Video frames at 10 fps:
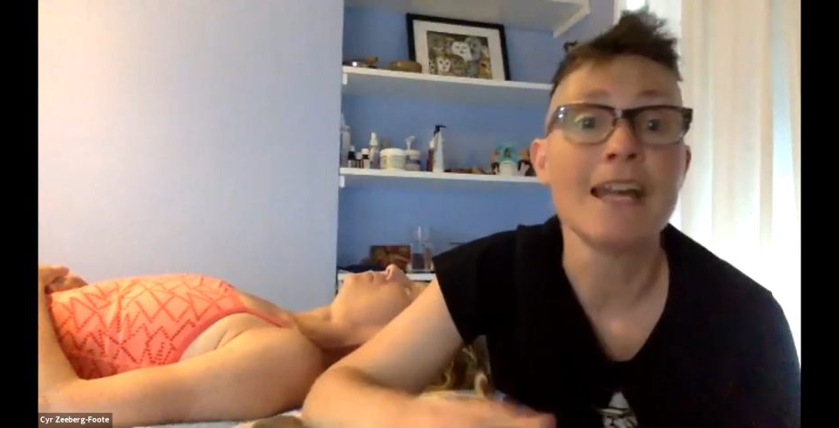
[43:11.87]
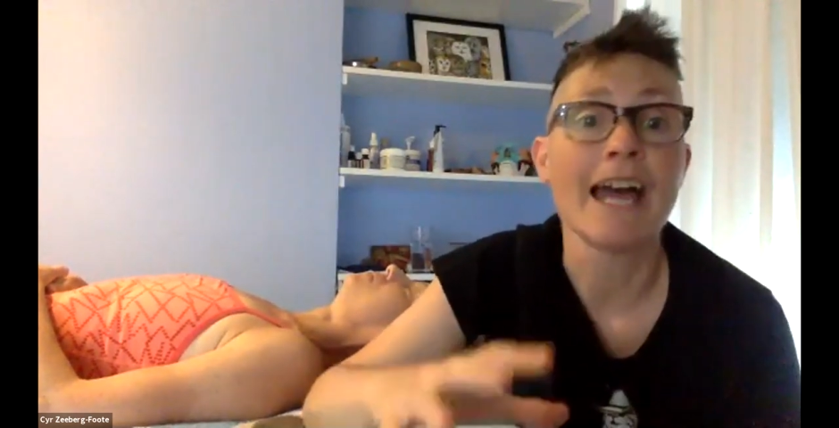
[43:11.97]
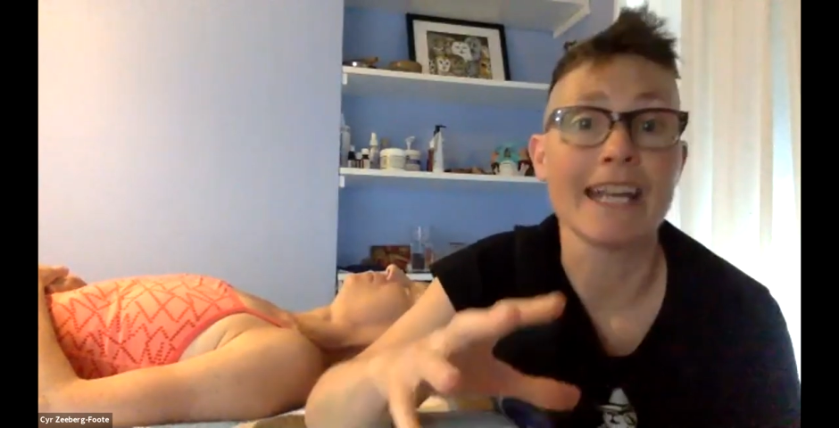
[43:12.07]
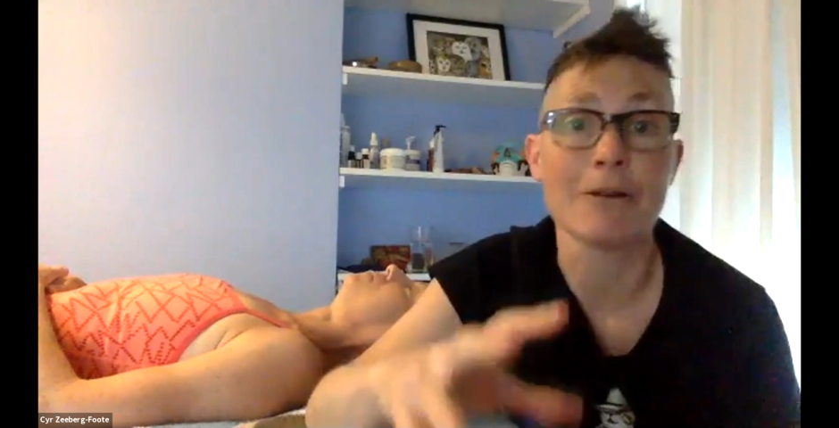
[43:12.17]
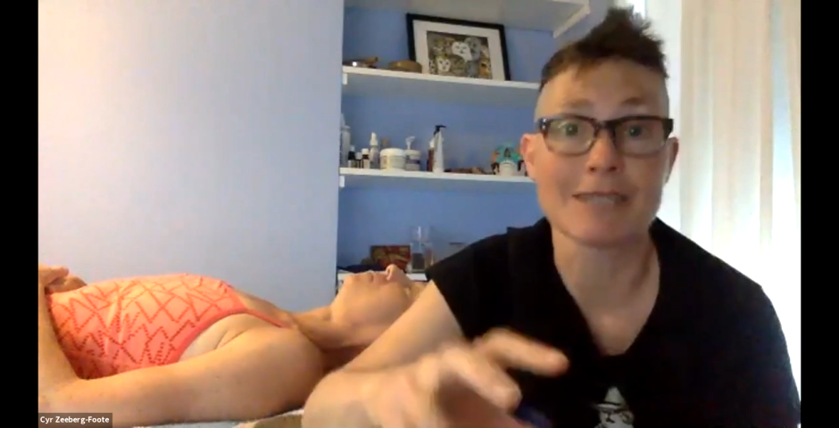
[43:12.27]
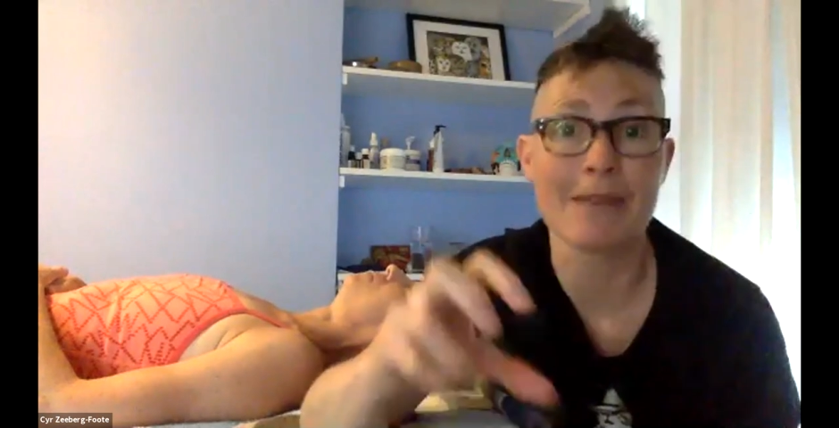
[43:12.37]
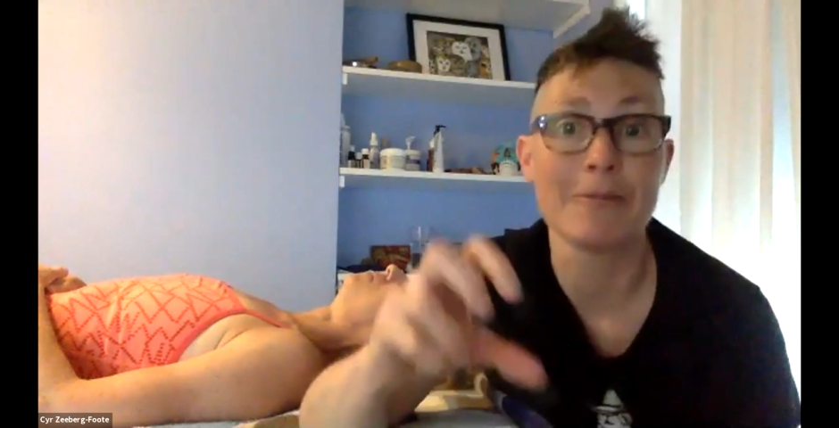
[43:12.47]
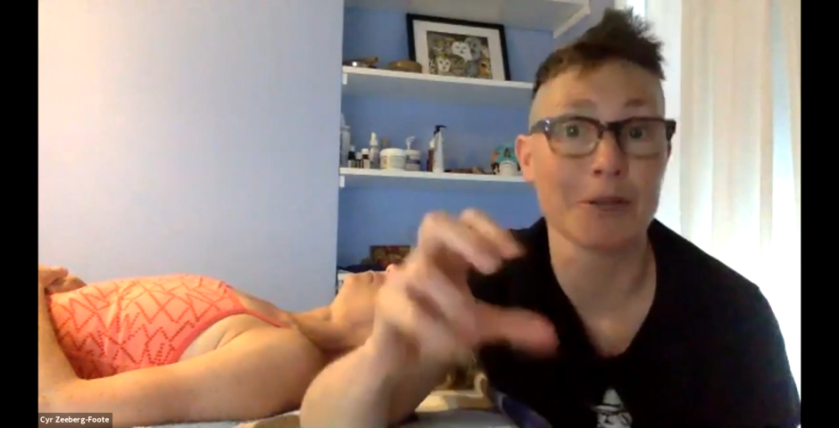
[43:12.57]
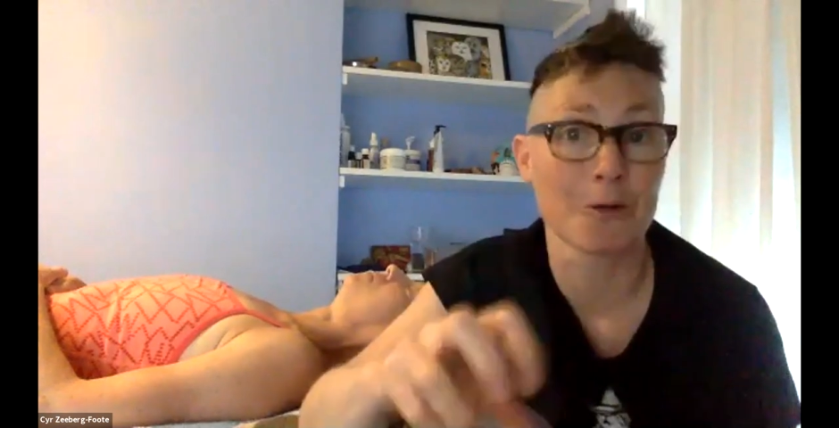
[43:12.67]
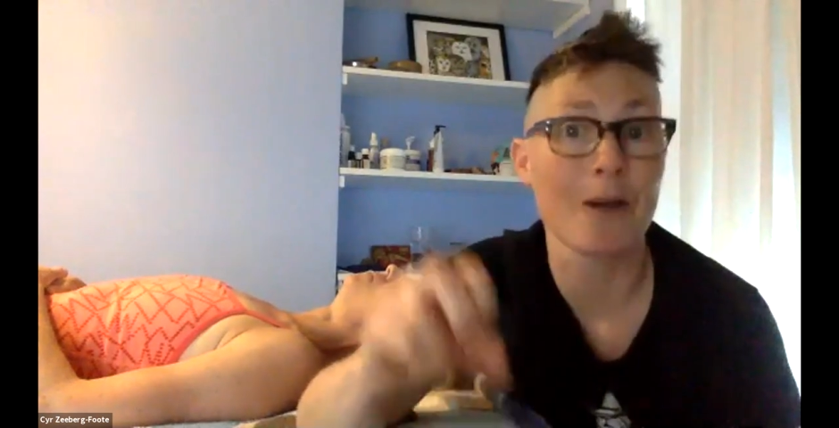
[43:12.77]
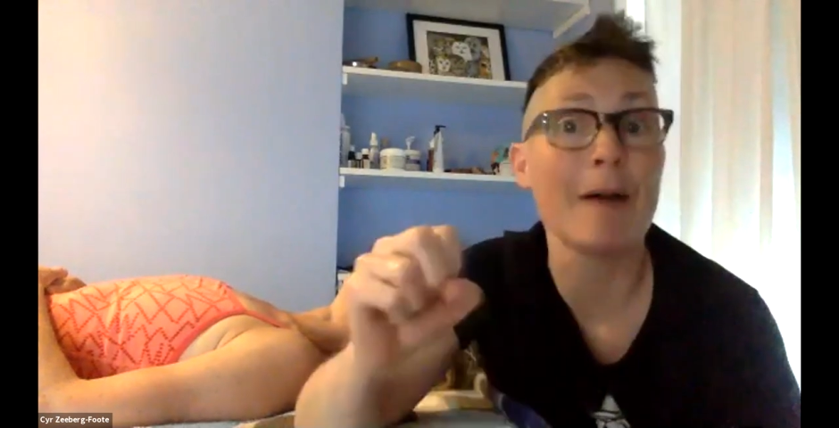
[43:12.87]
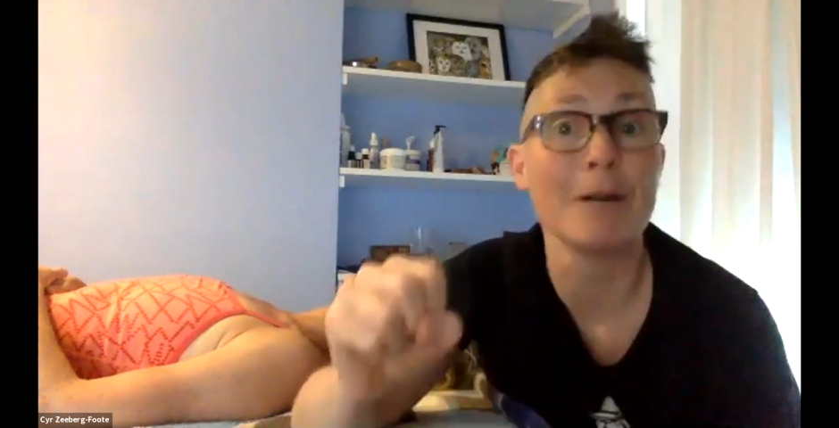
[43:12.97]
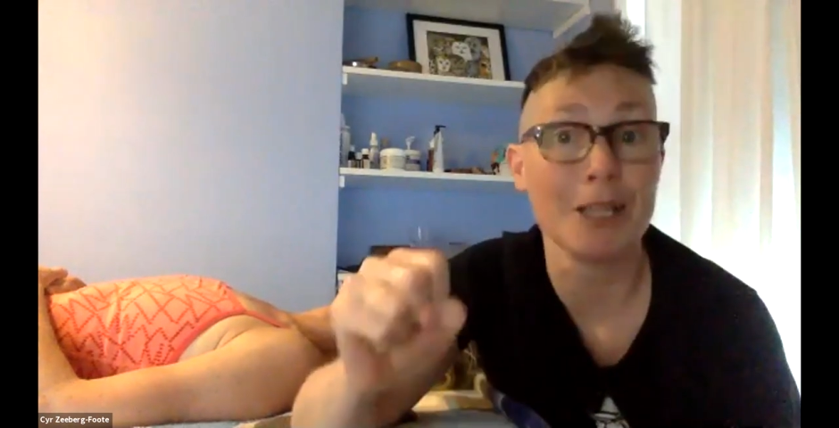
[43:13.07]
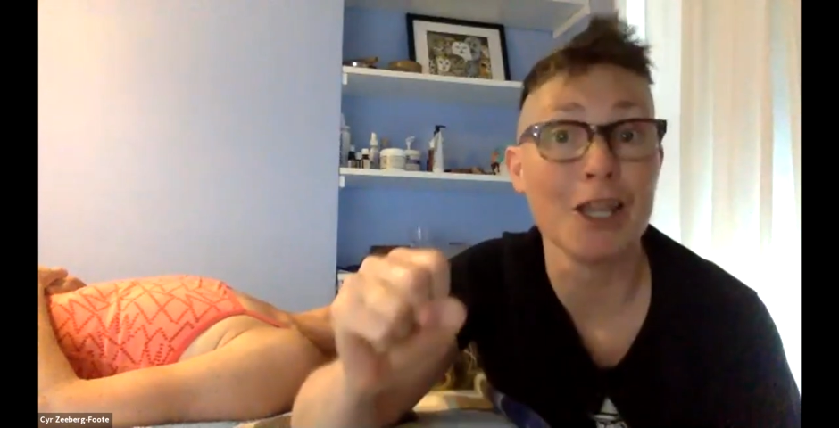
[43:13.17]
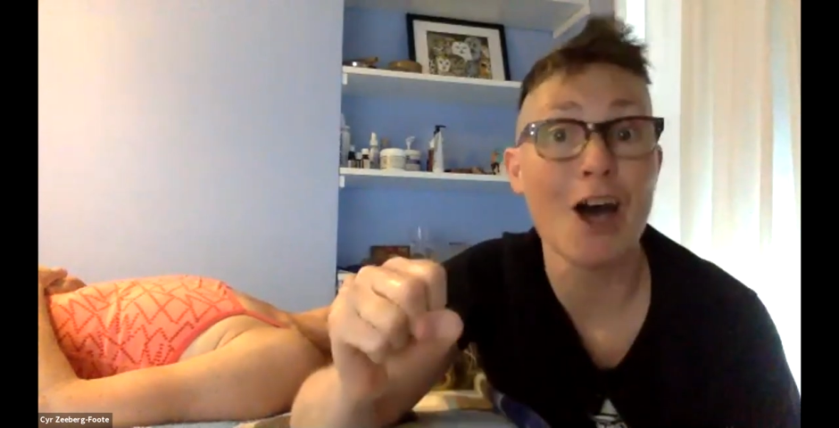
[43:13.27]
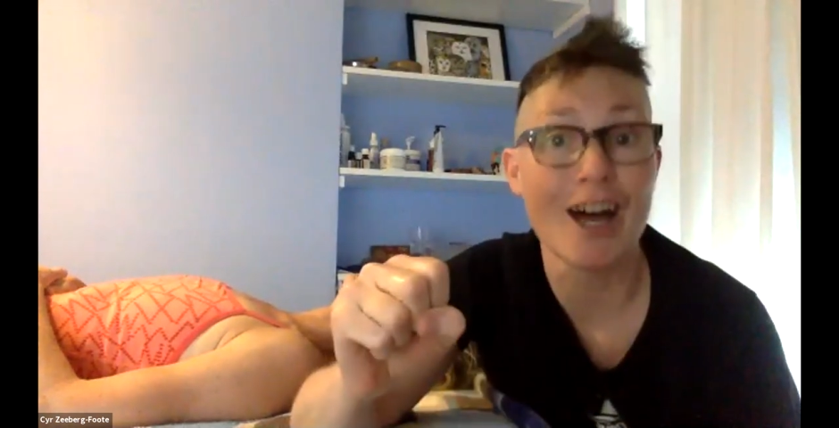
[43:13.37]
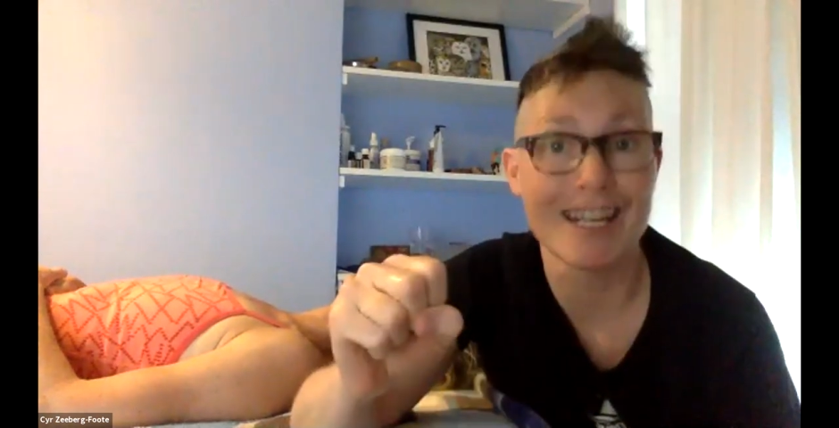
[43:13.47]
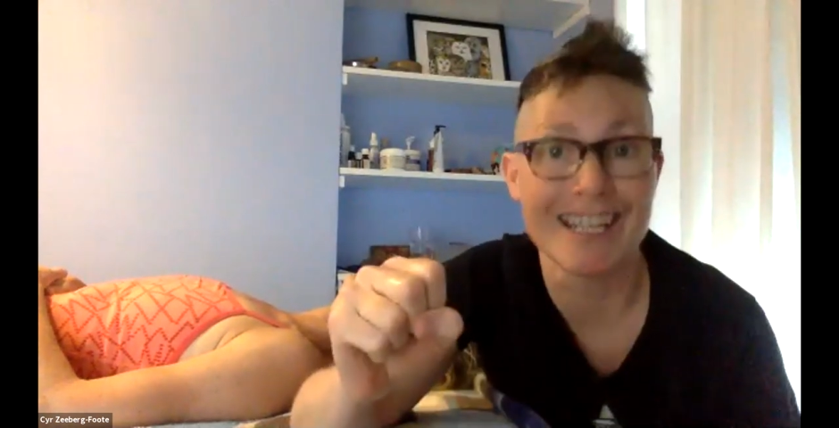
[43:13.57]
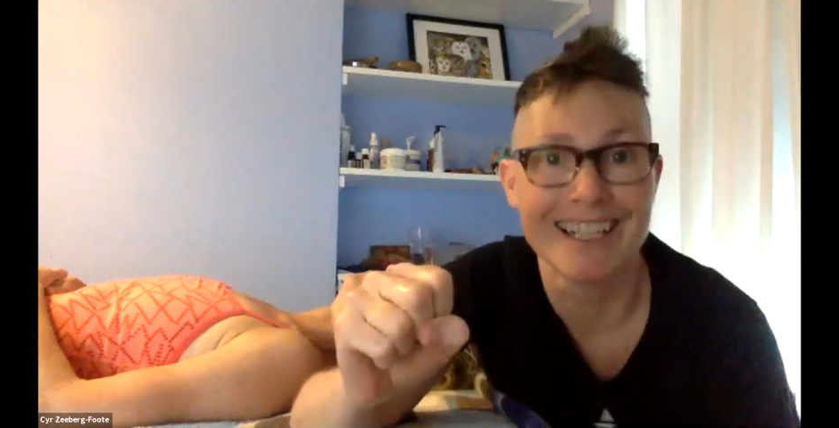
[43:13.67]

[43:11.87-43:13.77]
and I was able to grab a lot,